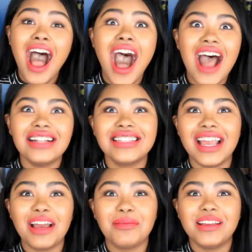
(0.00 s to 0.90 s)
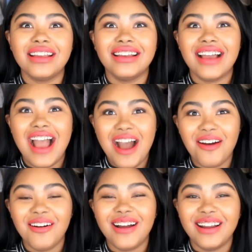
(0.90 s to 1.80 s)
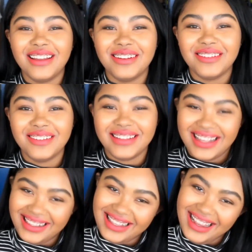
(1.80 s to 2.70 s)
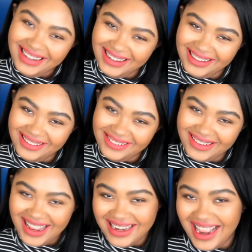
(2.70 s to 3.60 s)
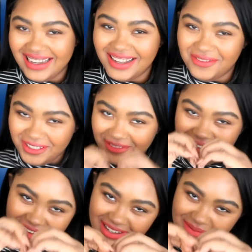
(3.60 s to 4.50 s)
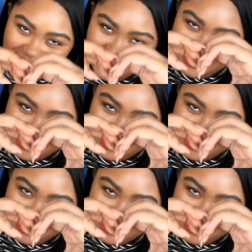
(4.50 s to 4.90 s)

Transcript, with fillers: Hi Tammy, how are you? Yes I do, and I love you very much.